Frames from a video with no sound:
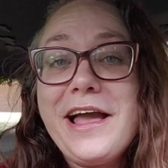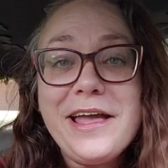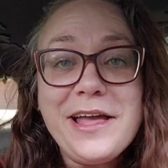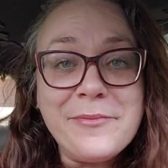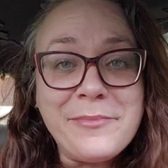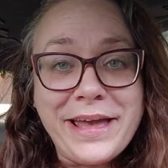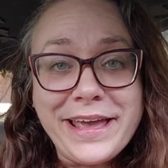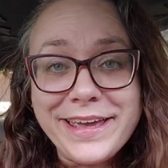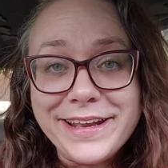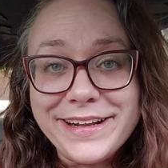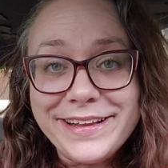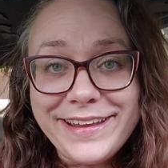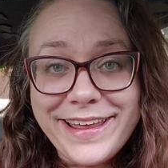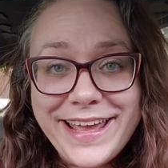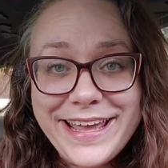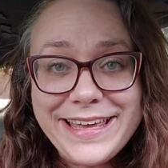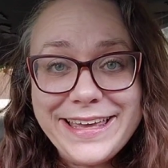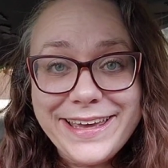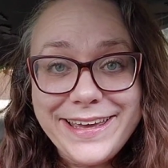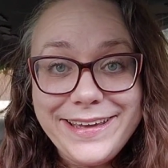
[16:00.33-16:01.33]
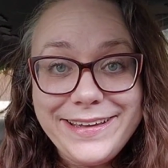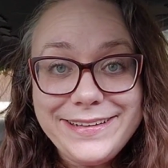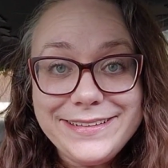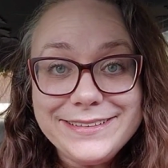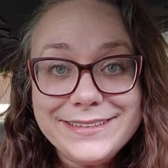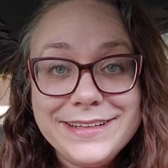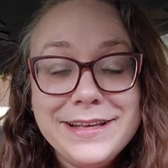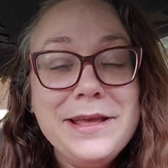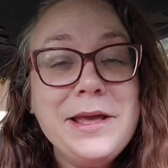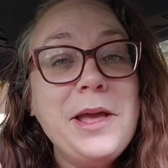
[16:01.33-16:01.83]
Am I gonna like it?
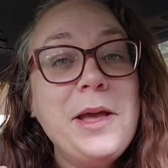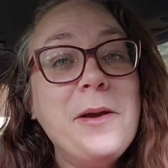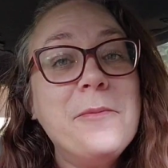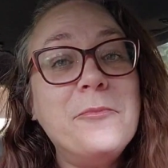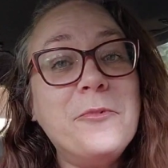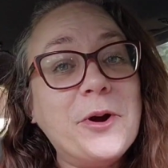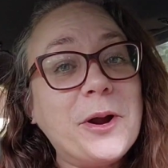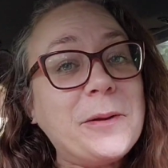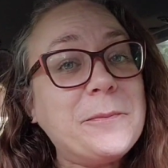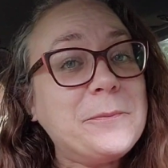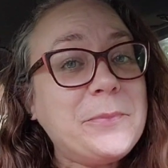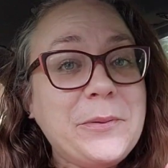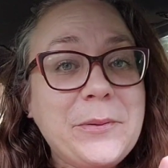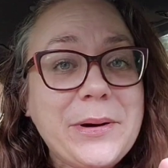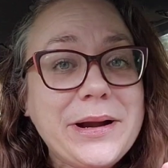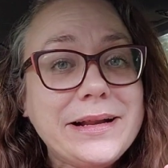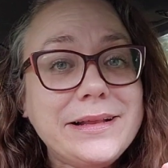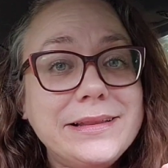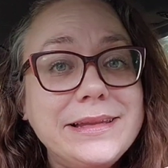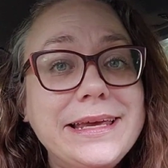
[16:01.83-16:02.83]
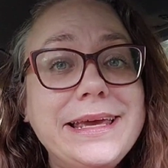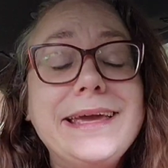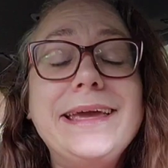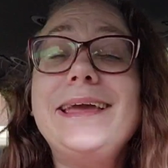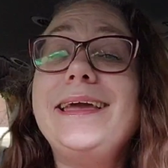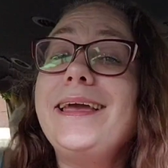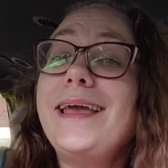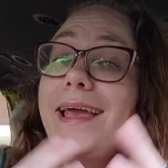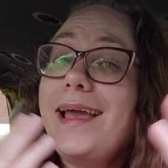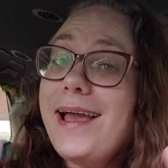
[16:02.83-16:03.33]
More
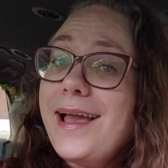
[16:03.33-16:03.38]
importantly,